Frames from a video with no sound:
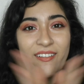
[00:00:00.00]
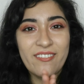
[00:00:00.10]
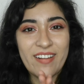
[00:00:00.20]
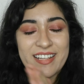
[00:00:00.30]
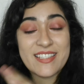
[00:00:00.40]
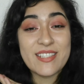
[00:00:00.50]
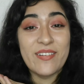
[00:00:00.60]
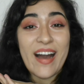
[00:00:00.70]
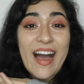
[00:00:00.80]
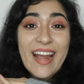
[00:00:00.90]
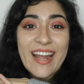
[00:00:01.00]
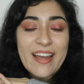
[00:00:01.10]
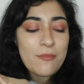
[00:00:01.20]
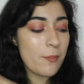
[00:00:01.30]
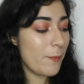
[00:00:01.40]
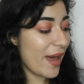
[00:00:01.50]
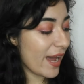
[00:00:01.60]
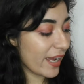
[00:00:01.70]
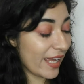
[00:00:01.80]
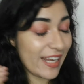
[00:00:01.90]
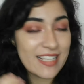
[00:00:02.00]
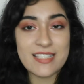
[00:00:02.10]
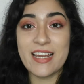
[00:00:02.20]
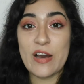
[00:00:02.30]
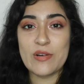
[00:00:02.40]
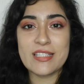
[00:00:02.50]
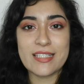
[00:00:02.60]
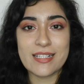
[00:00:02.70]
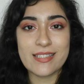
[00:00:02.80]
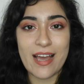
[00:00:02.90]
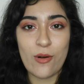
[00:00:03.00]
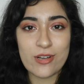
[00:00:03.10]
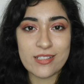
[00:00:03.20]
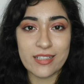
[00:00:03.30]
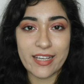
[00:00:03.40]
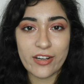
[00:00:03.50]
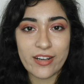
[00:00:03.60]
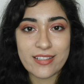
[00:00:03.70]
Alright, so I am back. It is now 6 hours later.